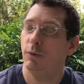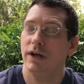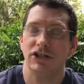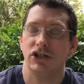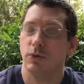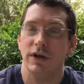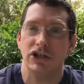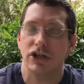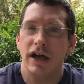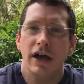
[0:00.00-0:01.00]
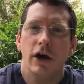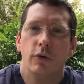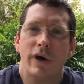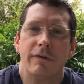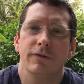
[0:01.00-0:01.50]
Which
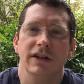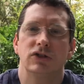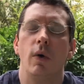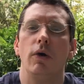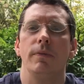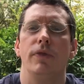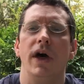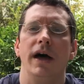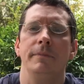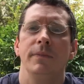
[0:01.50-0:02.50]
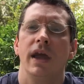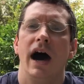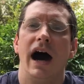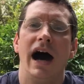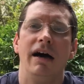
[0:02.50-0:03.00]
reference? Well, the
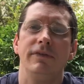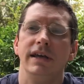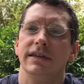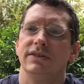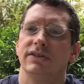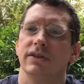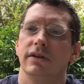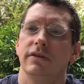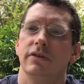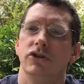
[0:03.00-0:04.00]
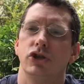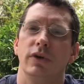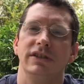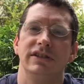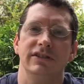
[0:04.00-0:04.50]
obvious
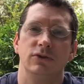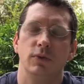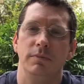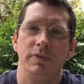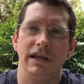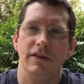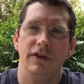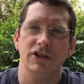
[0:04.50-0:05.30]
choices would be the